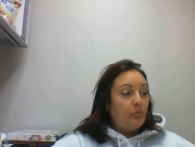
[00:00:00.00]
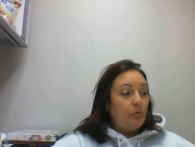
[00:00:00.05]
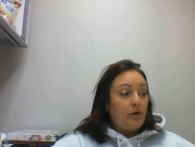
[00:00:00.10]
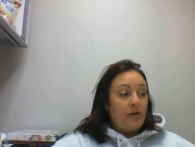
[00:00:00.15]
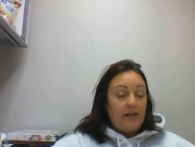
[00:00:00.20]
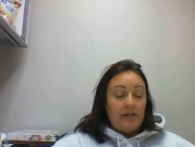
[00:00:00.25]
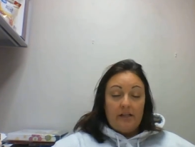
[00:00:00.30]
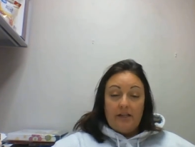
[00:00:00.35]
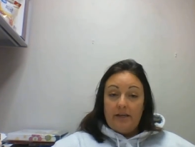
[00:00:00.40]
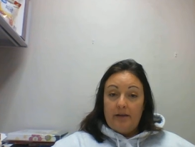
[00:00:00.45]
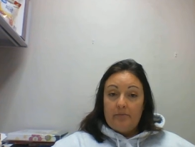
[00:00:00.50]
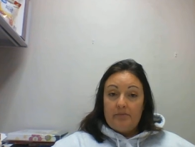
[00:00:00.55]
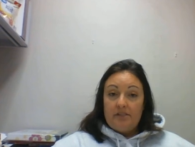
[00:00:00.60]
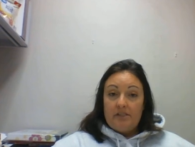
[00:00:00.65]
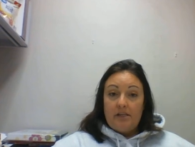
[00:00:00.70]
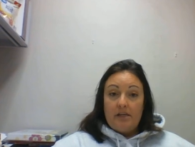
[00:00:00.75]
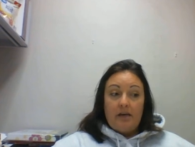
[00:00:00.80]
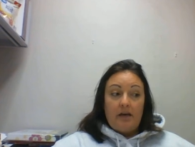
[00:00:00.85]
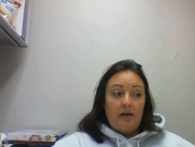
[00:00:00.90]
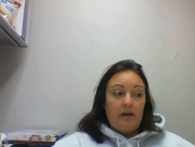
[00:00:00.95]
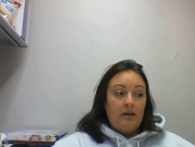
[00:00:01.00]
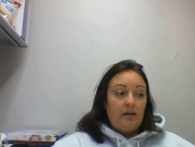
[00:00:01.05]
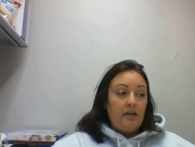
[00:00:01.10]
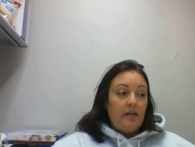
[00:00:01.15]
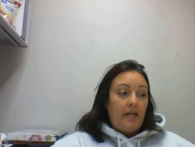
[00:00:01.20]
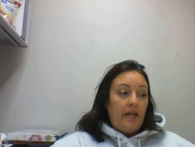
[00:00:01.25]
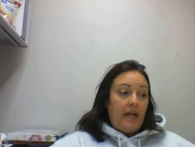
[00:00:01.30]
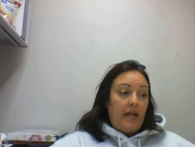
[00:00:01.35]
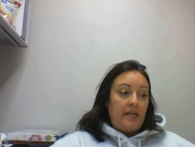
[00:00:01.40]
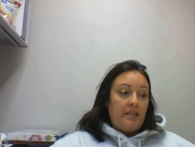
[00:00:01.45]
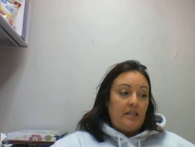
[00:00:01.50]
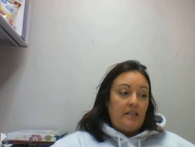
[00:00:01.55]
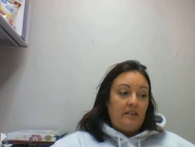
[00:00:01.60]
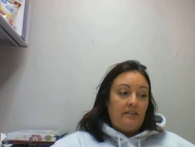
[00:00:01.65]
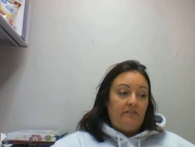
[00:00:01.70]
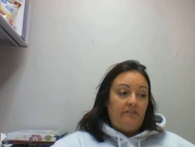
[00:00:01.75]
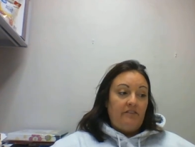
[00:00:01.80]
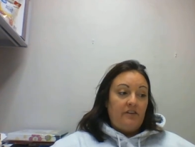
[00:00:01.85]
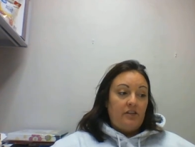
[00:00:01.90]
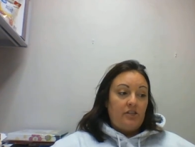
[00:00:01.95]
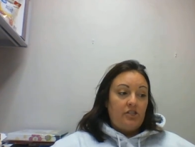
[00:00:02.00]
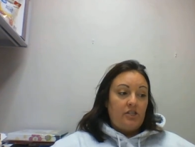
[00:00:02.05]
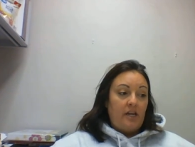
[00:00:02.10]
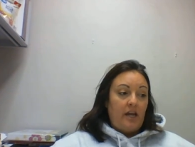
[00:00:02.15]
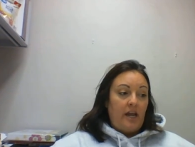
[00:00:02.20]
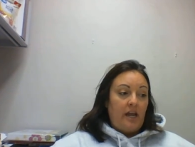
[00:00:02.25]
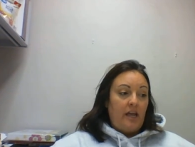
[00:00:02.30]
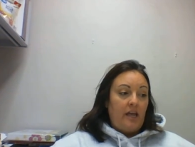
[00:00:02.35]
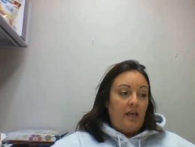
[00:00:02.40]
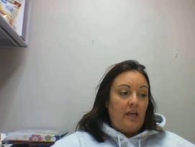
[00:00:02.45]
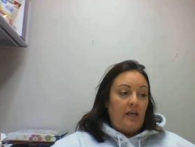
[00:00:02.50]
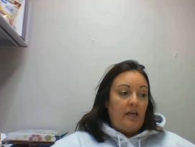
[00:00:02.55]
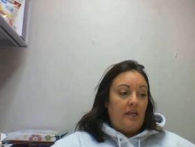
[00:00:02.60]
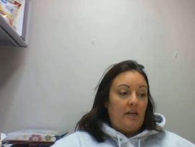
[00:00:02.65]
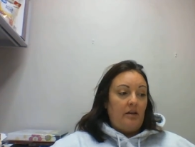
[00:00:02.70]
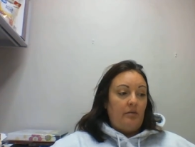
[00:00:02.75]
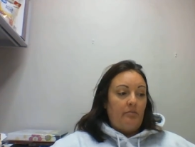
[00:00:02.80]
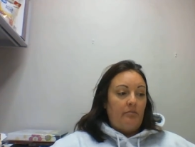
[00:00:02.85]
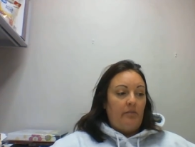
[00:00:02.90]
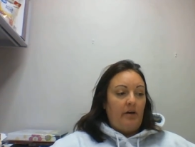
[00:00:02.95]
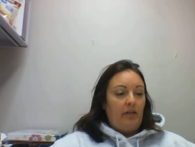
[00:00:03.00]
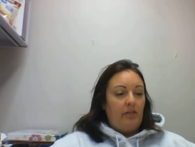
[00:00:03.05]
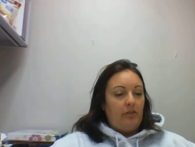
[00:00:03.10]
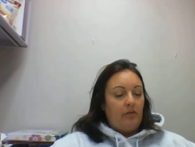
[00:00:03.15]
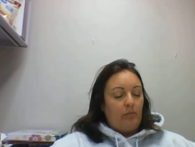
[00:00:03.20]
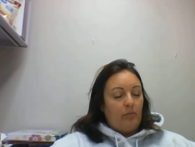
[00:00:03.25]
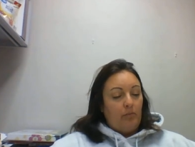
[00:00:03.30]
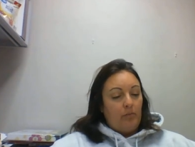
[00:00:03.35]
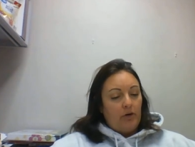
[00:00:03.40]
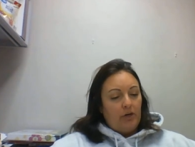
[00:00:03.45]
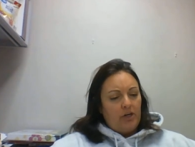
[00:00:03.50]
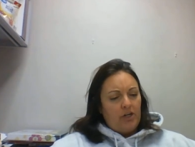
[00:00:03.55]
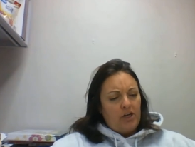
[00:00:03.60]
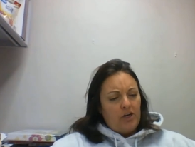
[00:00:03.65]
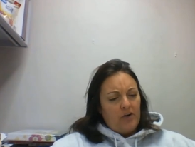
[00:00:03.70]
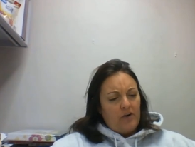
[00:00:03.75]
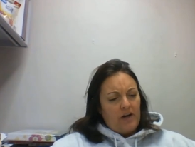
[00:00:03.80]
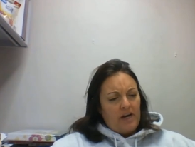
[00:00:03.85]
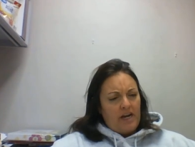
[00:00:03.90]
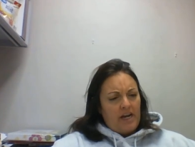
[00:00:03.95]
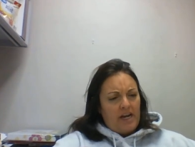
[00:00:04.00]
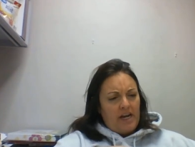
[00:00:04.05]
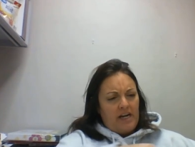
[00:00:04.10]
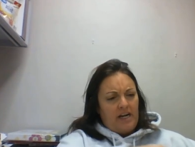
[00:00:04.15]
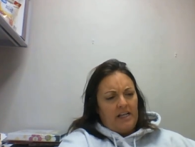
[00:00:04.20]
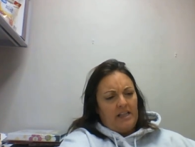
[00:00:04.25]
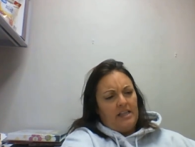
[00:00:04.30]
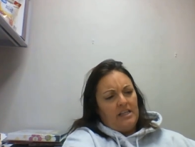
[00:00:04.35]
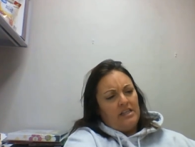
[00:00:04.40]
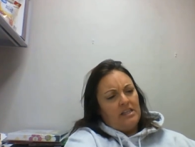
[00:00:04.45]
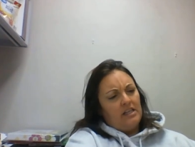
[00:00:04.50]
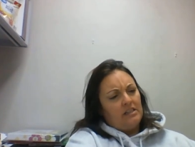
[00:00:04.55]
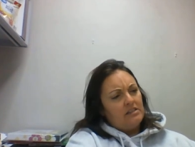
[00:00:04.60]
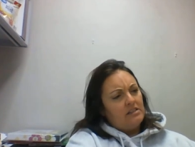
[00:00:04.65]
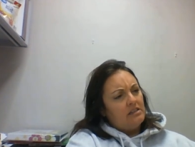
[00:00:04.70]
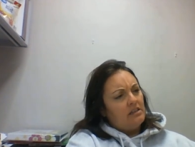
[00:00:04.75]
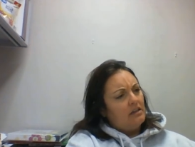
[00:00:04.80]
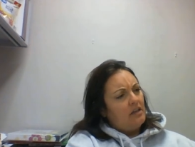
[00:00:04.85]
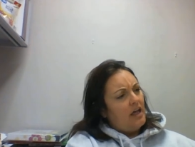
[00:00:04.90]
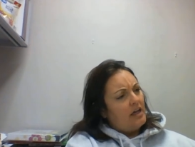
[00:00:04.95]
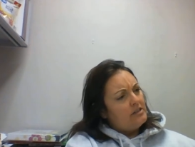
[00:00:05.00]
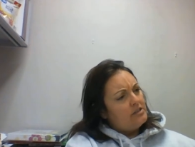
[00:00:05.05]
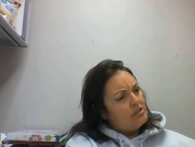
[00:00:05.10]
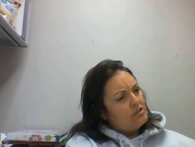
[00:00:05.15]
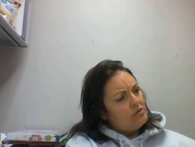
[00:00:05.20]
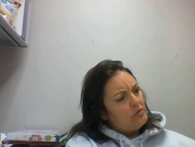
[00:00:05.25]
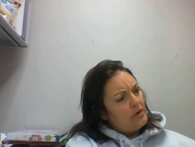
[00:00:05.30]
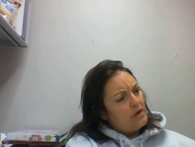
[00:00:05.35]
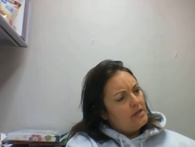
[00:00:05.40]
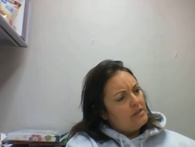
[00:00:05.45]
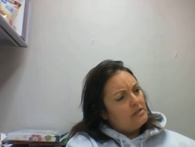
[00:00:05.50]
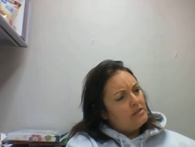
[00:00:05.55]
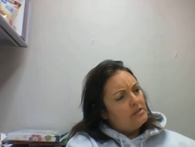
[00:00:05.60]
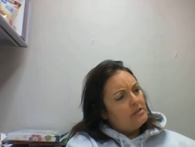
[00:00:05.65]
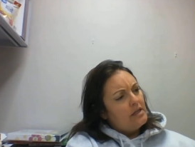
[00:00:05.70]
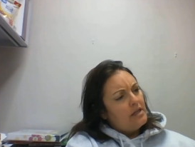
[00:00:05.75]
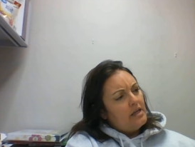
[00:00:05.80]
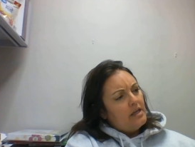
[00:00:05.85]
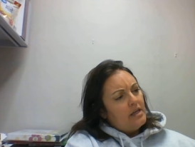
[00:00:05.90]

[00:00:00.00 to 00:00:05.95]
preeclampsia, and then the fish and methylmercury. And I think that's the last choice.